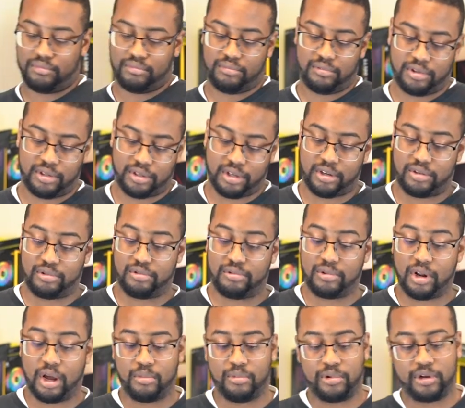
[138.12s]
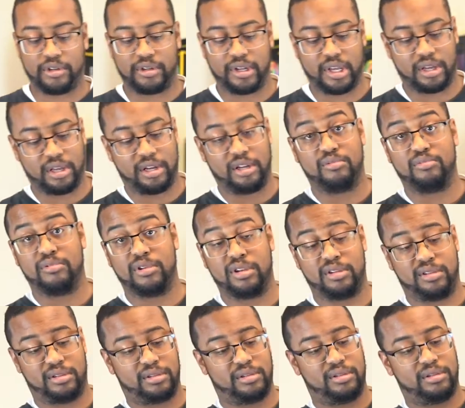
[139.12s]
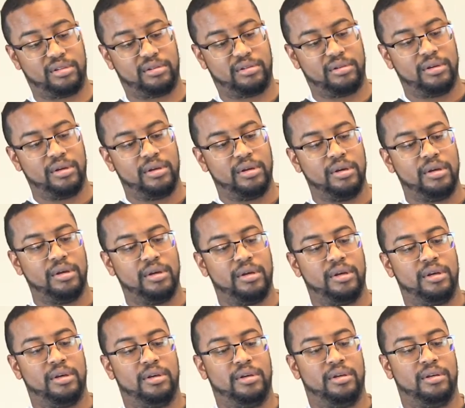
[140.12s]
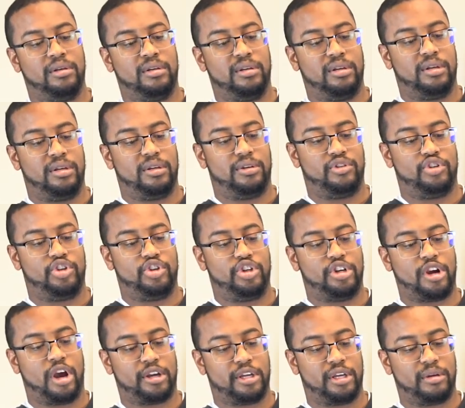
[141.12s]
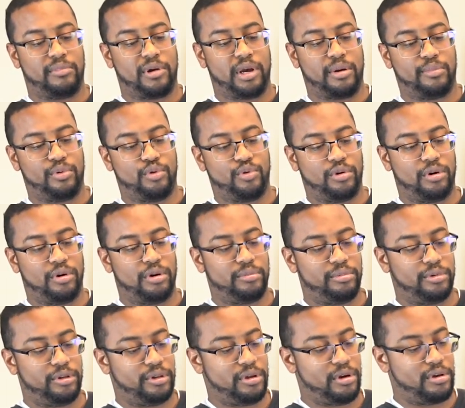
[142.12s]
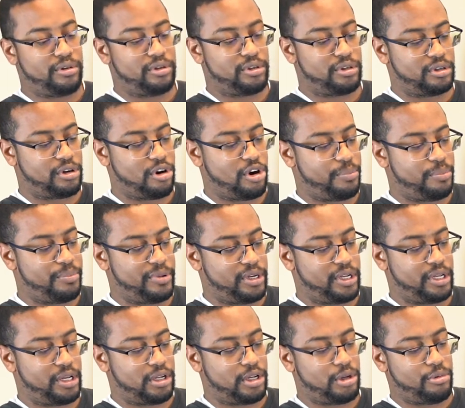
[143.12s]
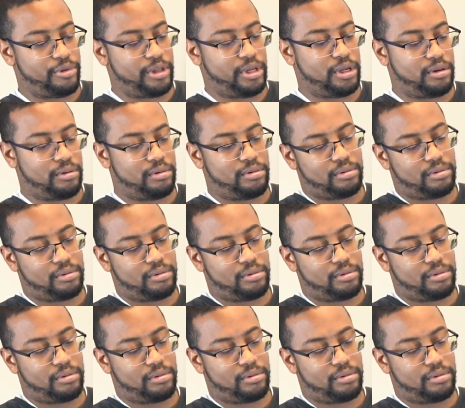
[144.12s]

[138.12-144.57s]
because I do not want to take any risks shocking my board with all this carpet and clothing.